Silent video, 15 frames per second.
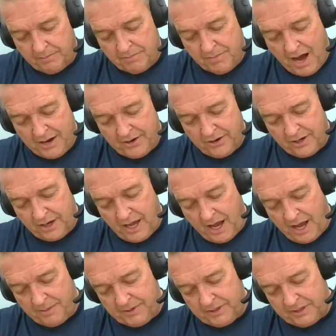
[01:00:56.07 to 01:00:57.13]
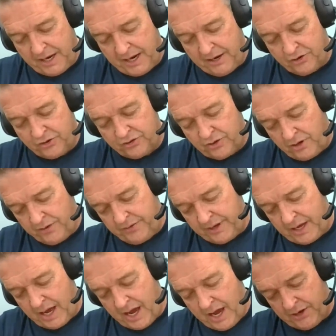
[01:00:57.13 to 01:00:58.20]
Modern commentators, on
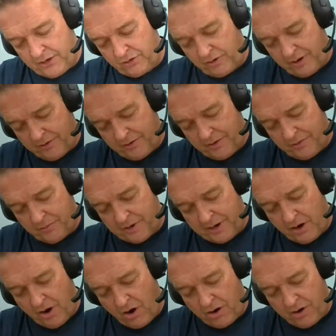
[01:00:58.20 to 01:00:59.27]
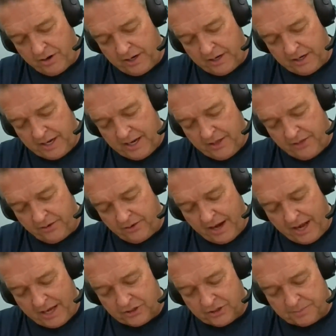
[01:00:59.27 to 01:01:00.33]
the contrary, regard it
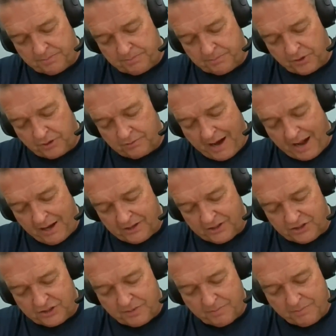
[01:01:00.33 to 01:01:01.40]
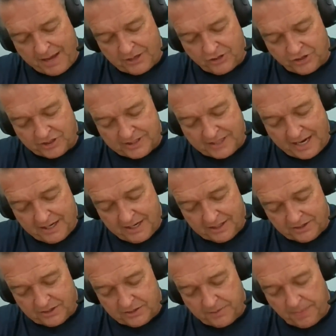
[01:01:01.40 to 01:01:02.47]
either as pluralis
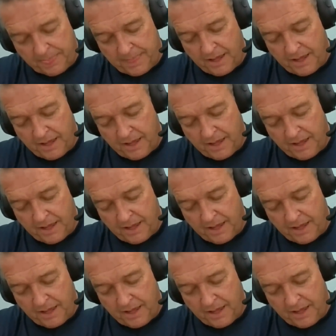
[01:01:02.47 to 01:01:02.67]
majestatis.